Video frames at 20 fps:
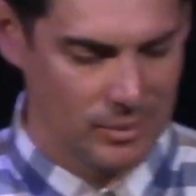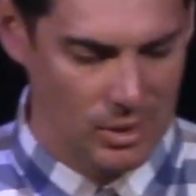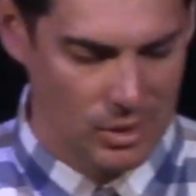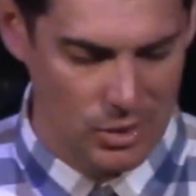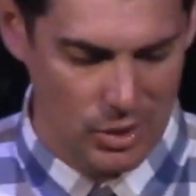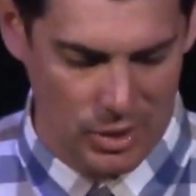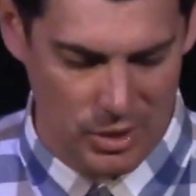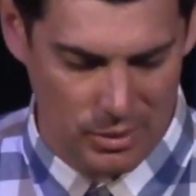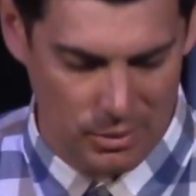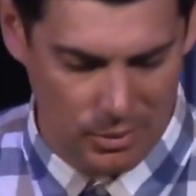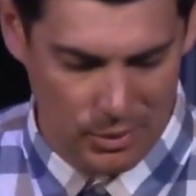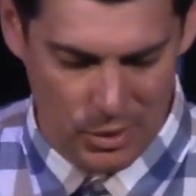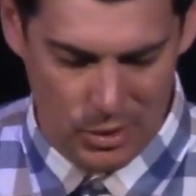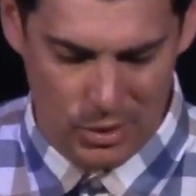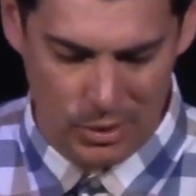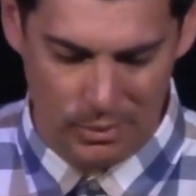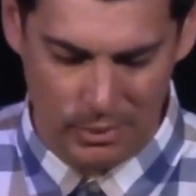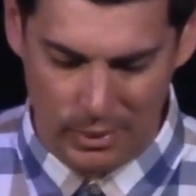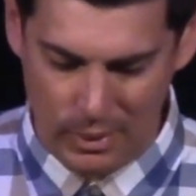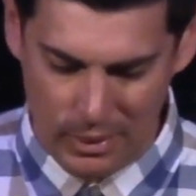
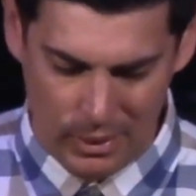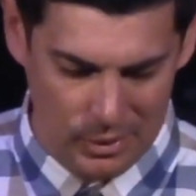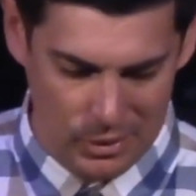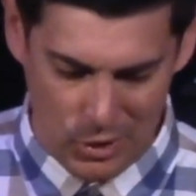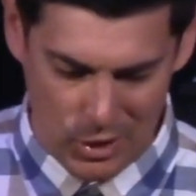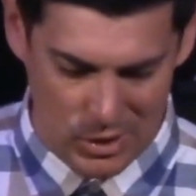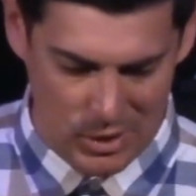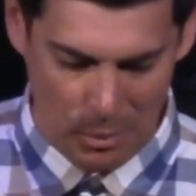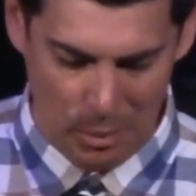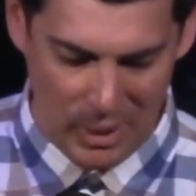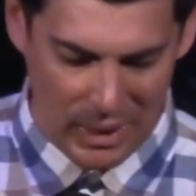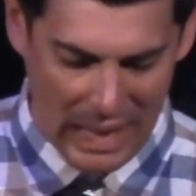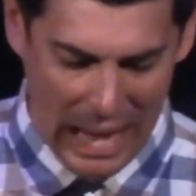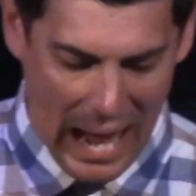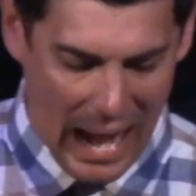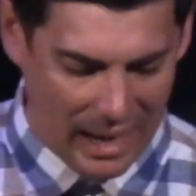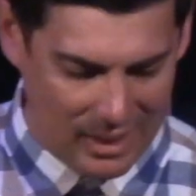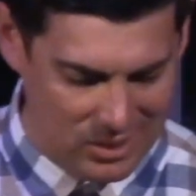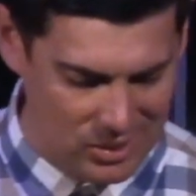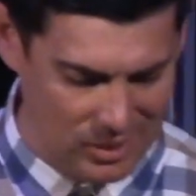Just a big
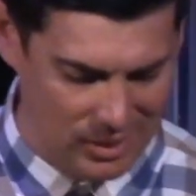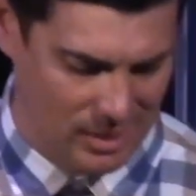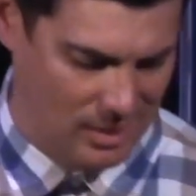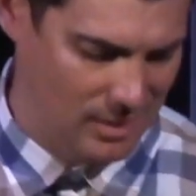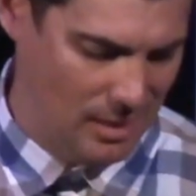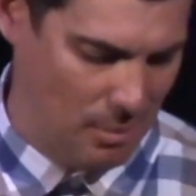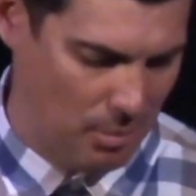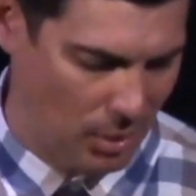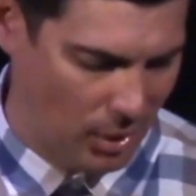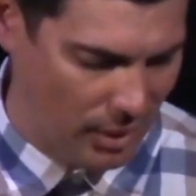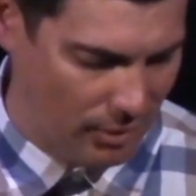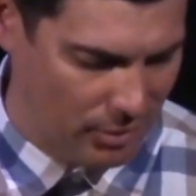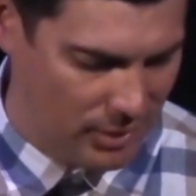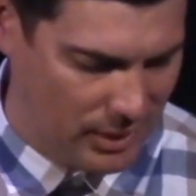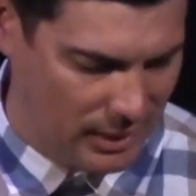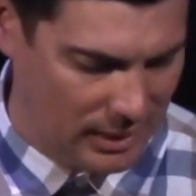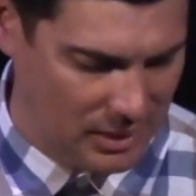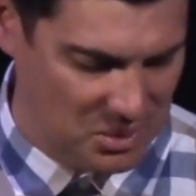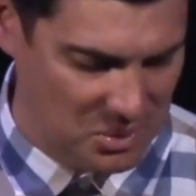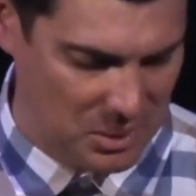accident that brought
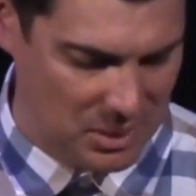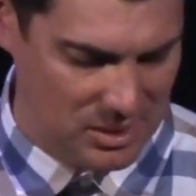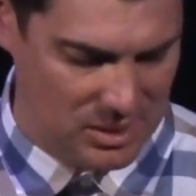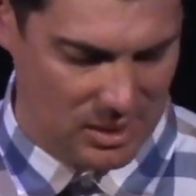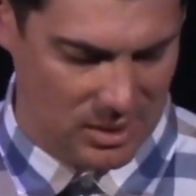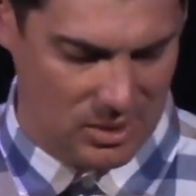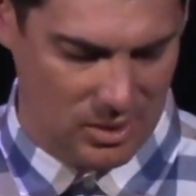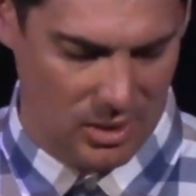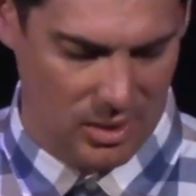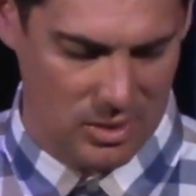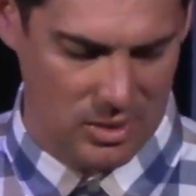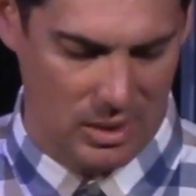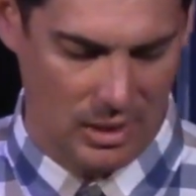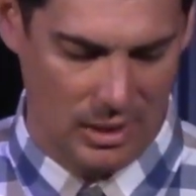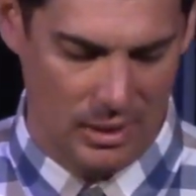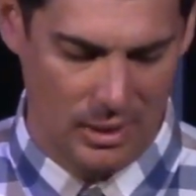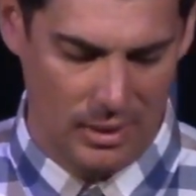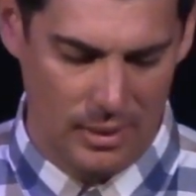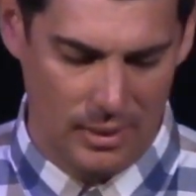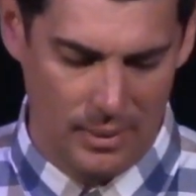everything into existence.
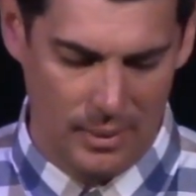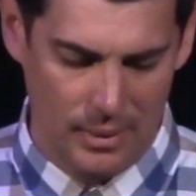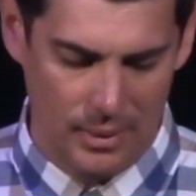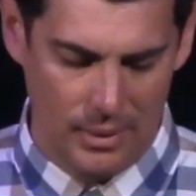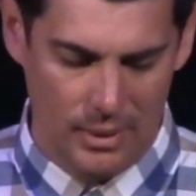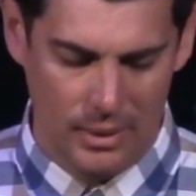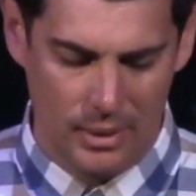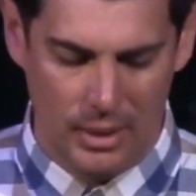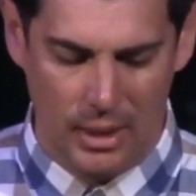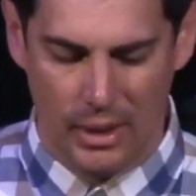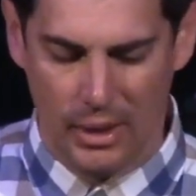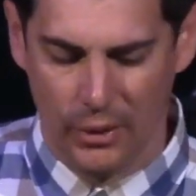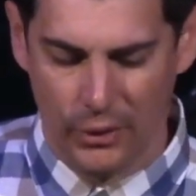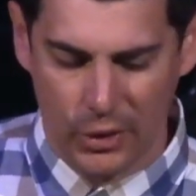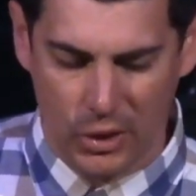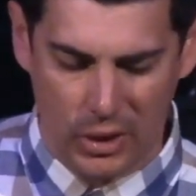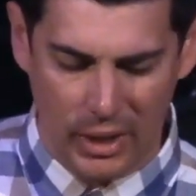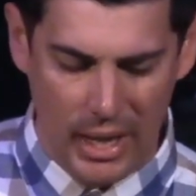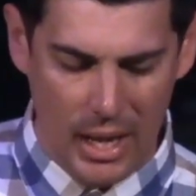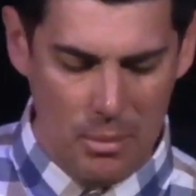Another
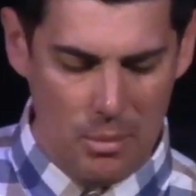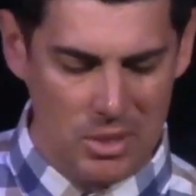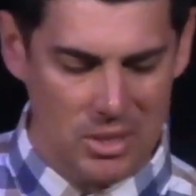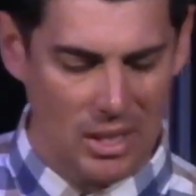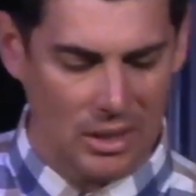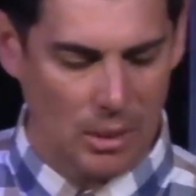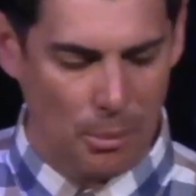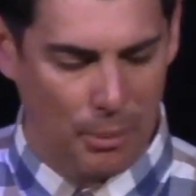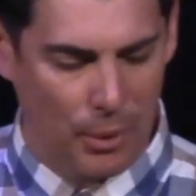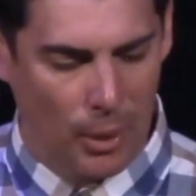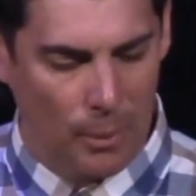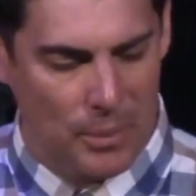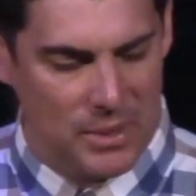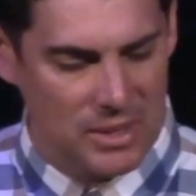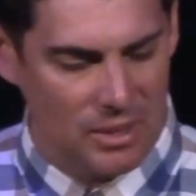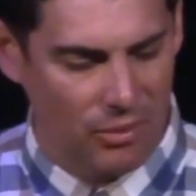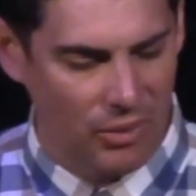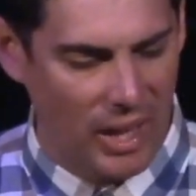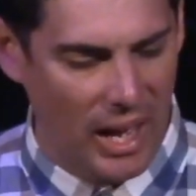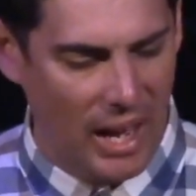claim is that the purpose
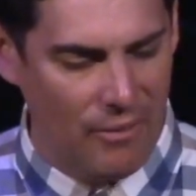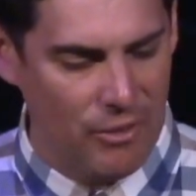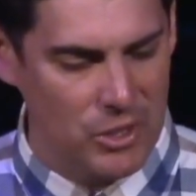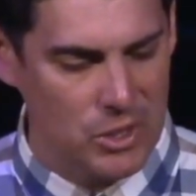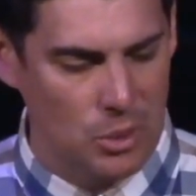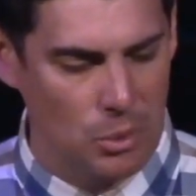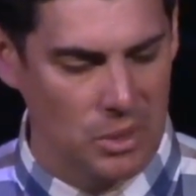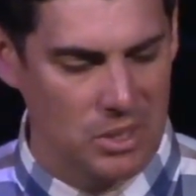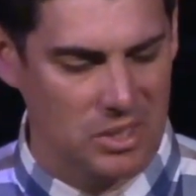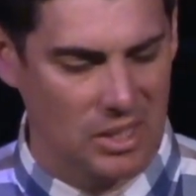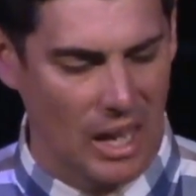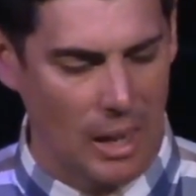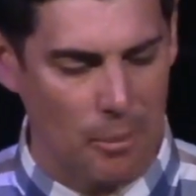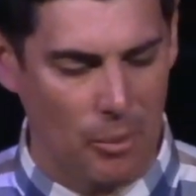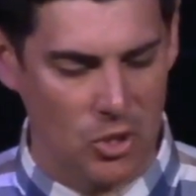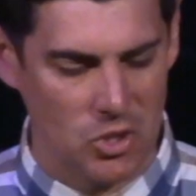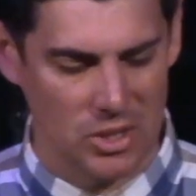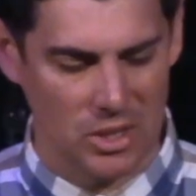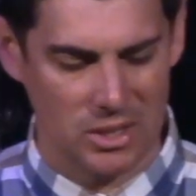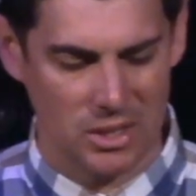of life is to escape
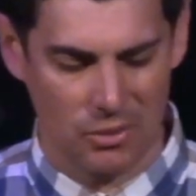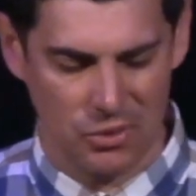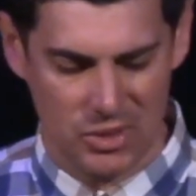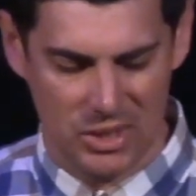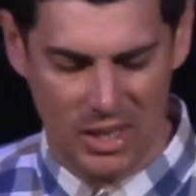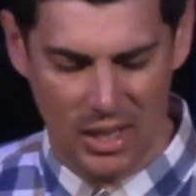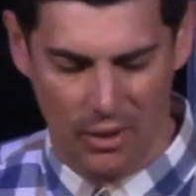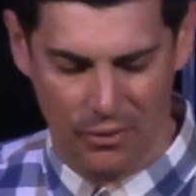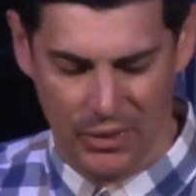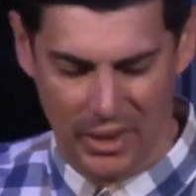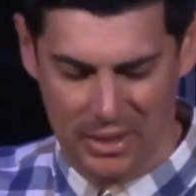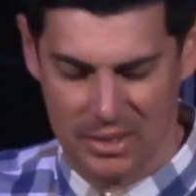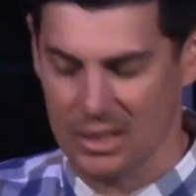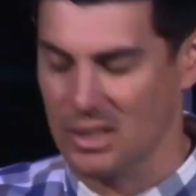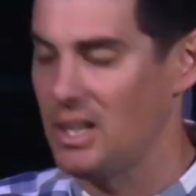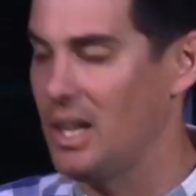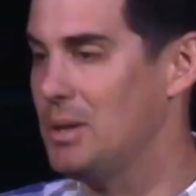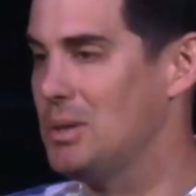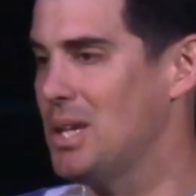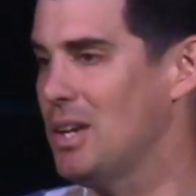our sense of self. That's the
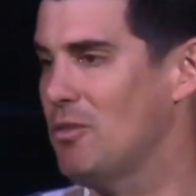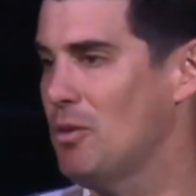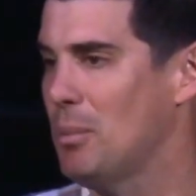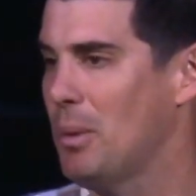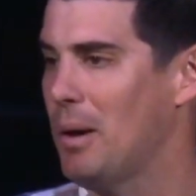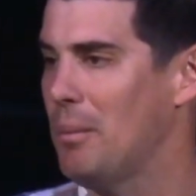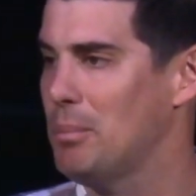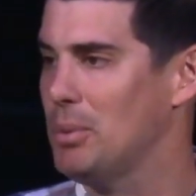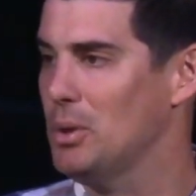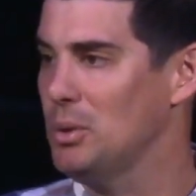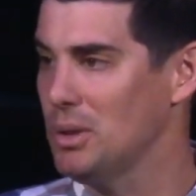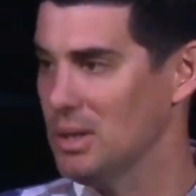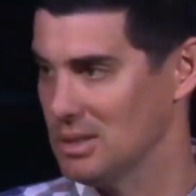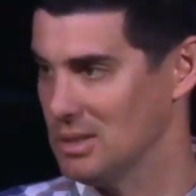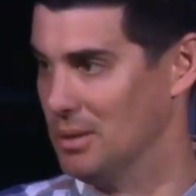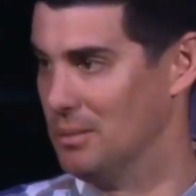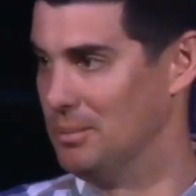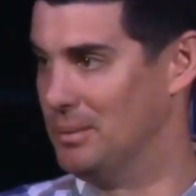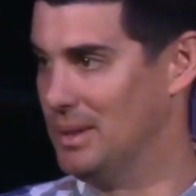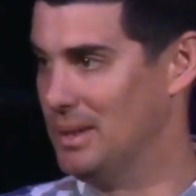claim given by
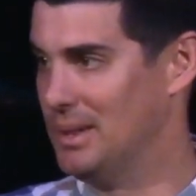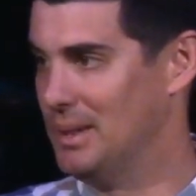Buddhism.